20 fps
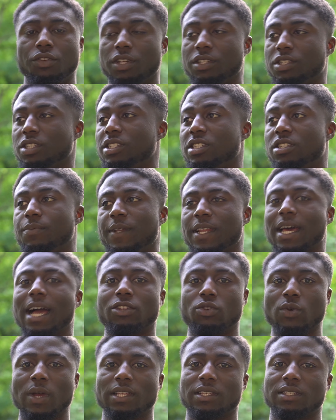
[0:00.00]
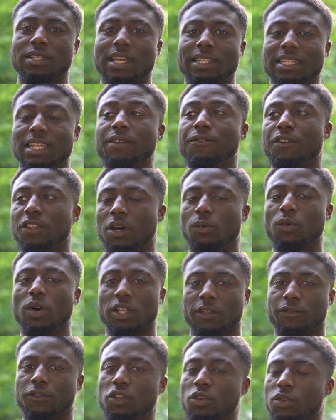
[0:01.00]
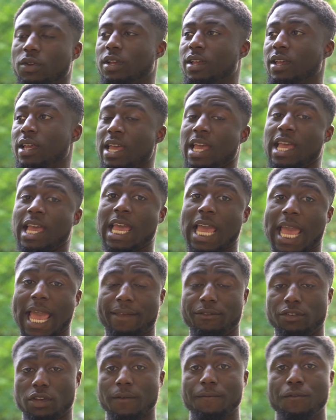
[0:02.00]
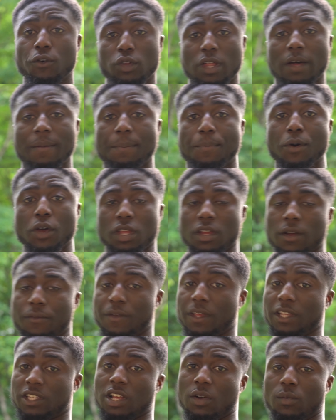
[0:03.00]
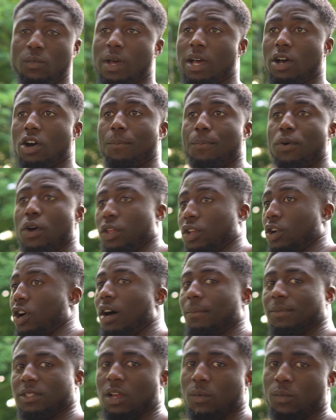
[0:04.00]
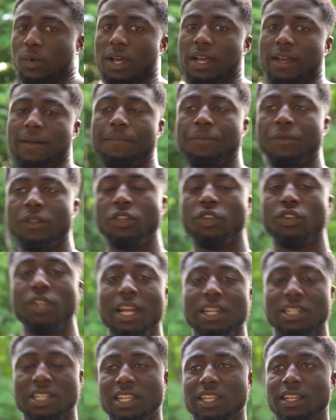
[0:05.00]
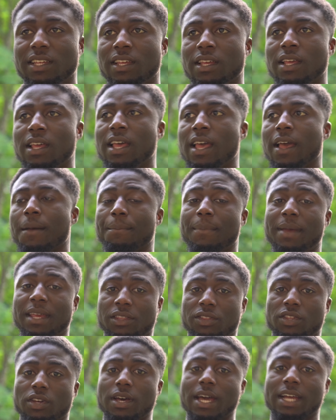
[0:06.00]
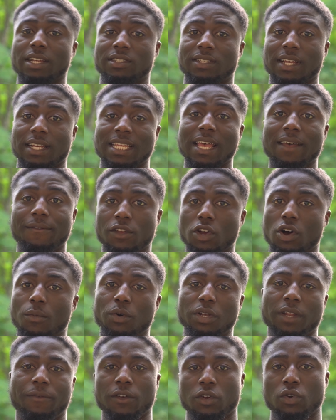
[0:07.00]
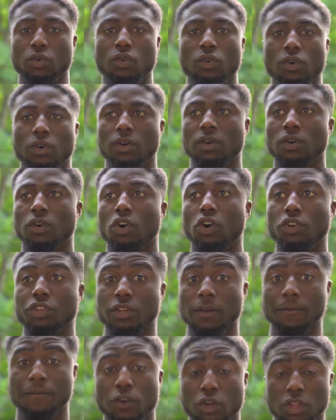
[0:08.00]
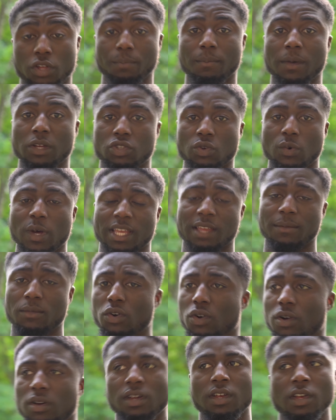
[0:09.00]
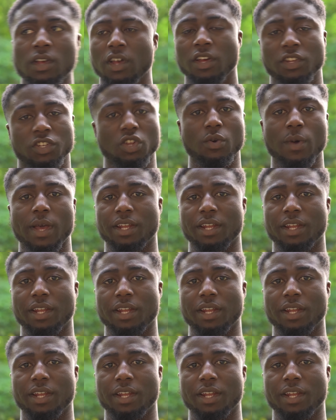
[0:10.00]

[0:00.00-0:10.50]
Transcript: It doesn't need to be an actual exercise, anything that works for you. If you can feel that by putting your feet somewhere or putting your arms somewhere, you can actually make the exercise heavier or more difficult, or you can feel the muscle working more, do it.